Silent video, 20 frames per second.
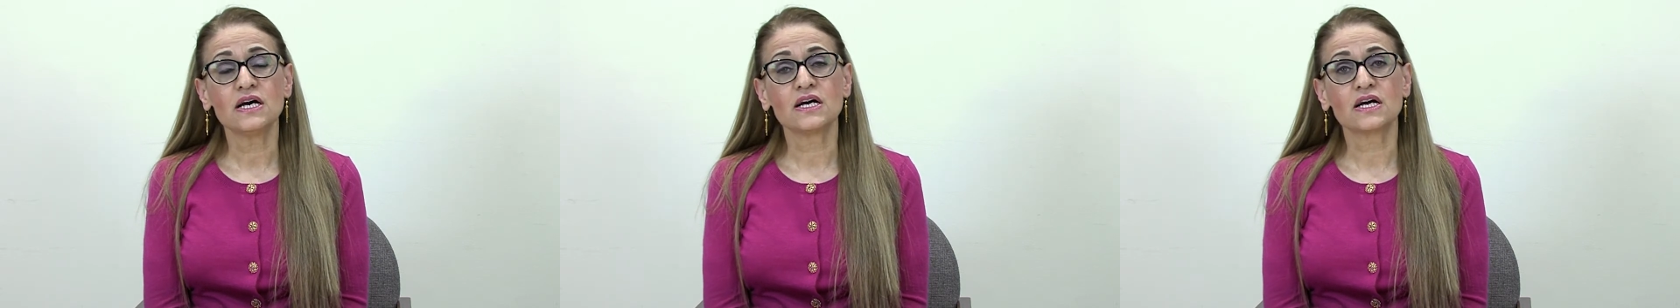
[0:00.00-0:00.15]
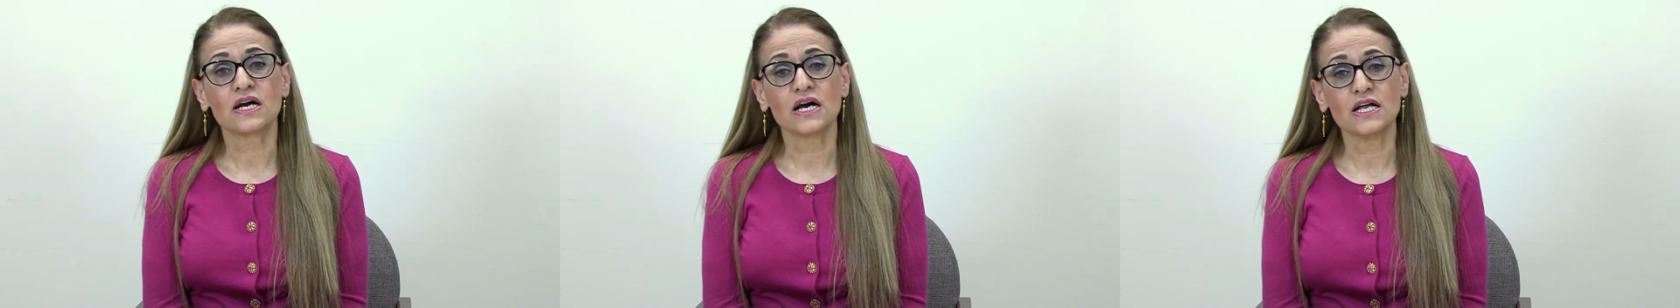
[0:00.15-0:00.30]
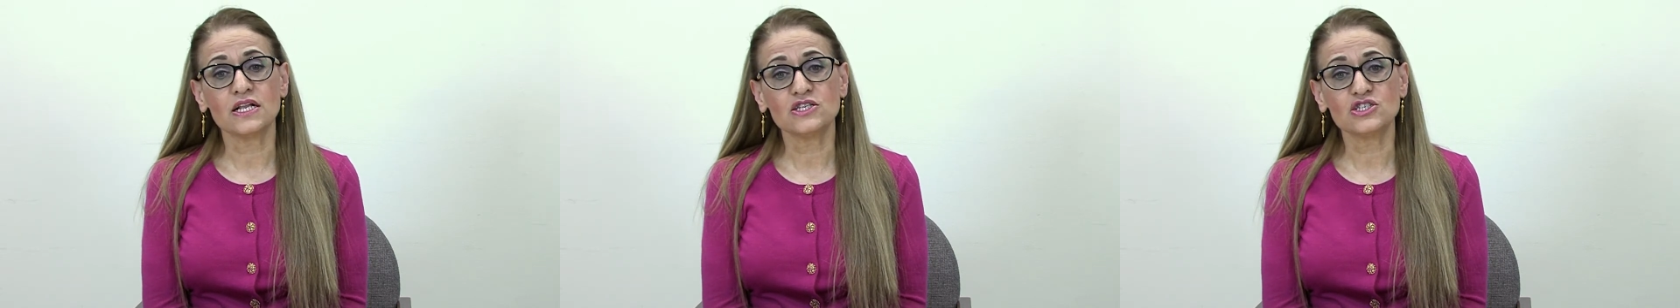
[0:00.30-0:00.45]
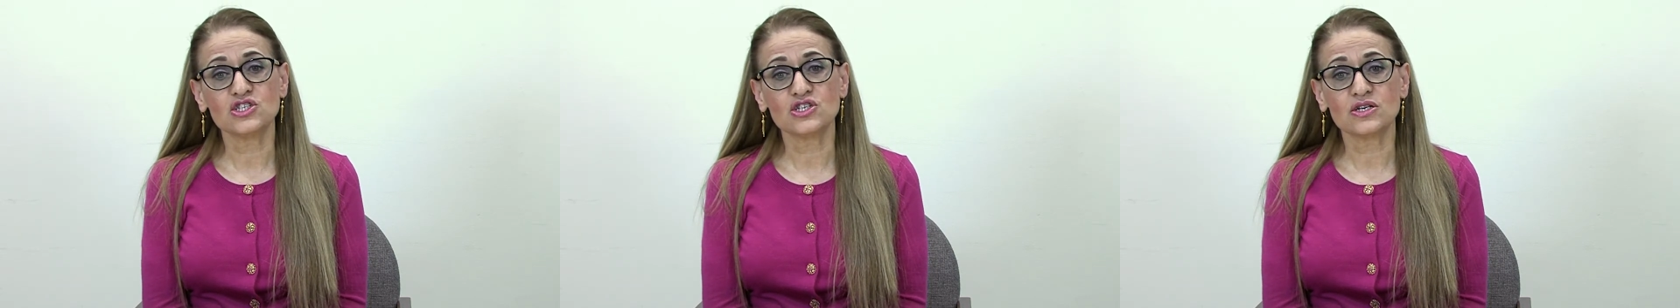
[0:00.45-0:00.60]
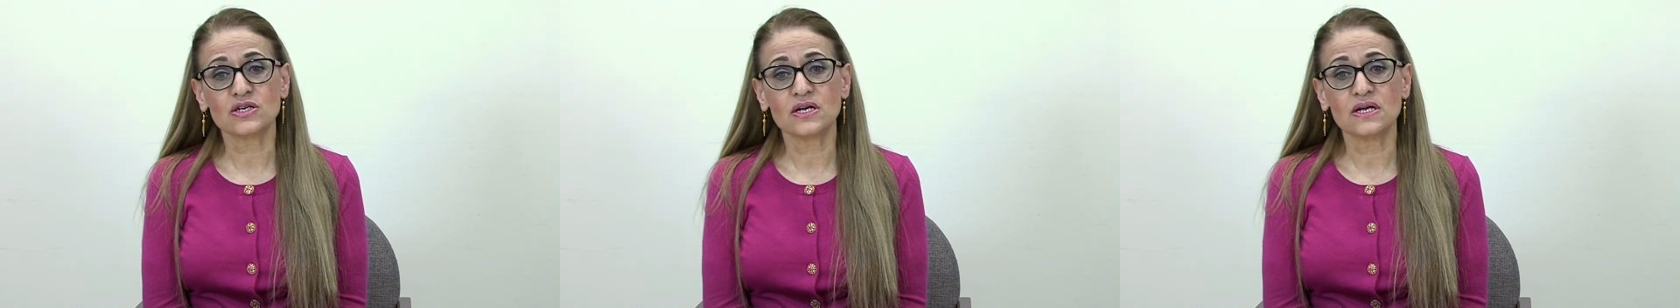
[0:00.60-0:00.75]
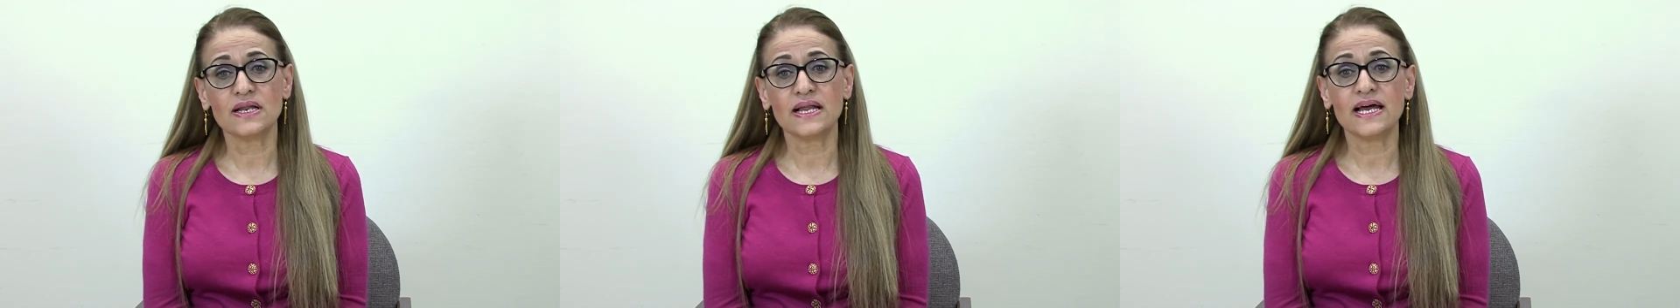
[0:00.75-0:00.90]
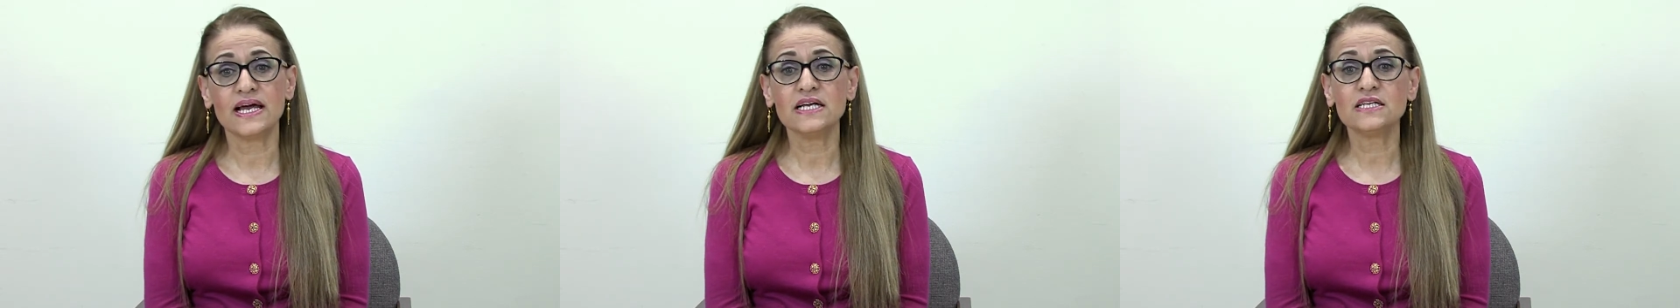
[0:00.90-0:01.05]

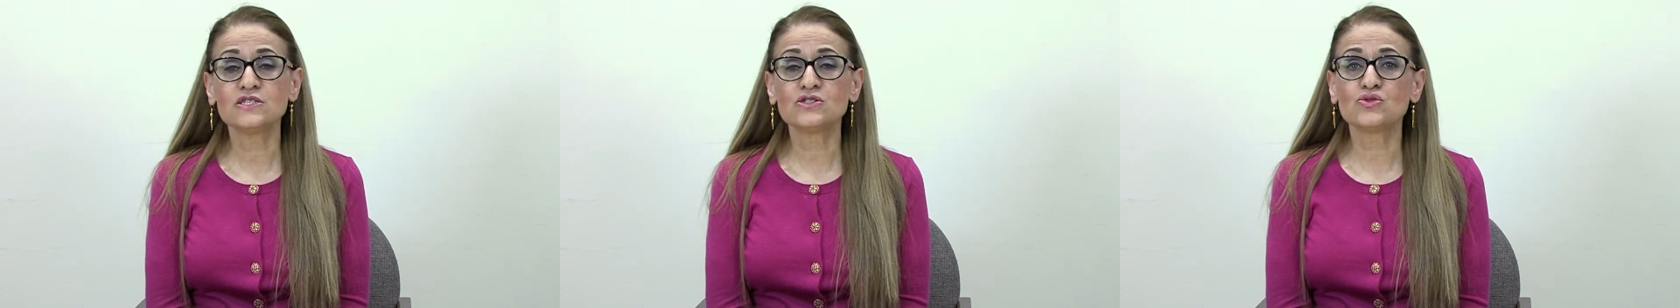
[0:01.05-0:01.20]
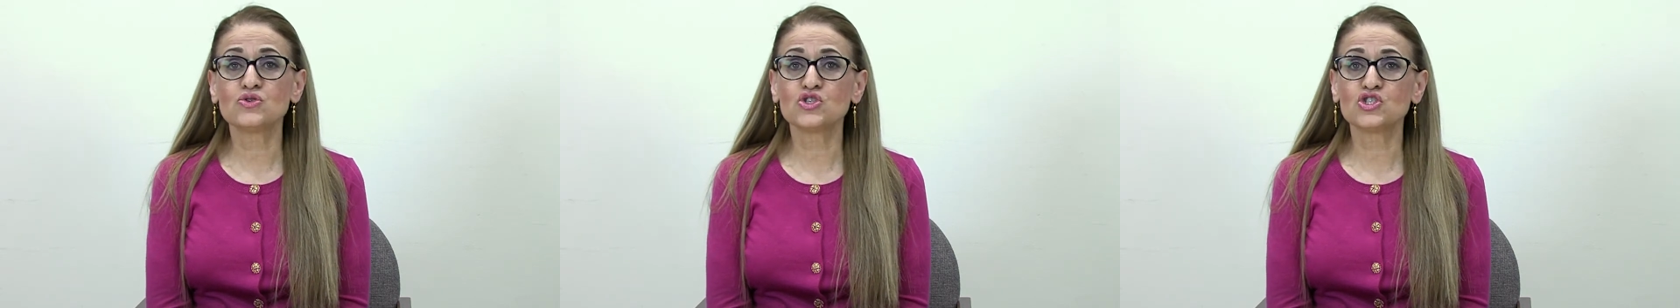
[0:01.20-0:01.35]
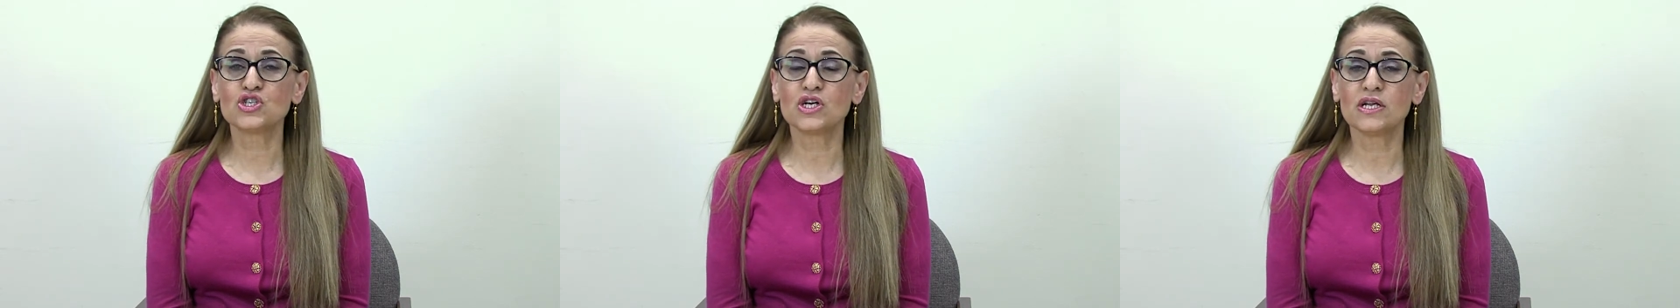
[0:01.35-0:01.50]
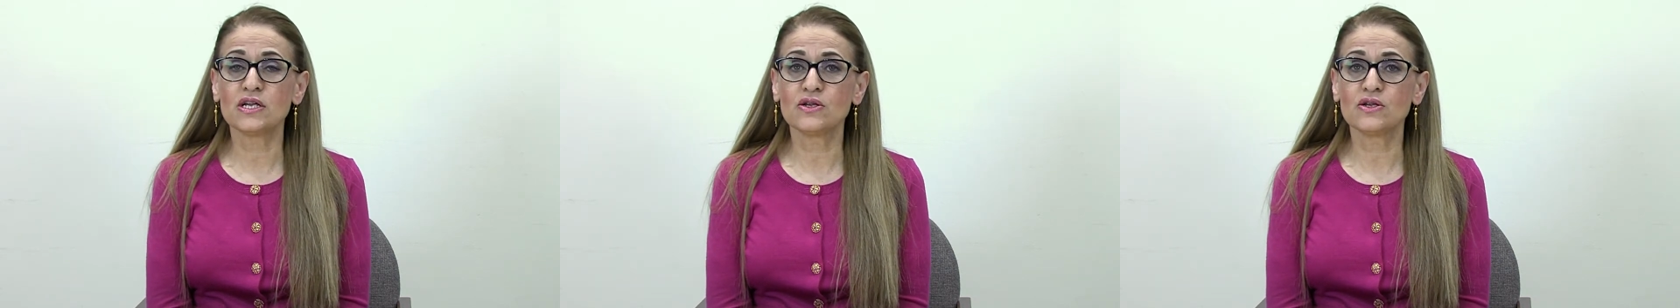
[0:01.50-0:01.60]
cultural, and social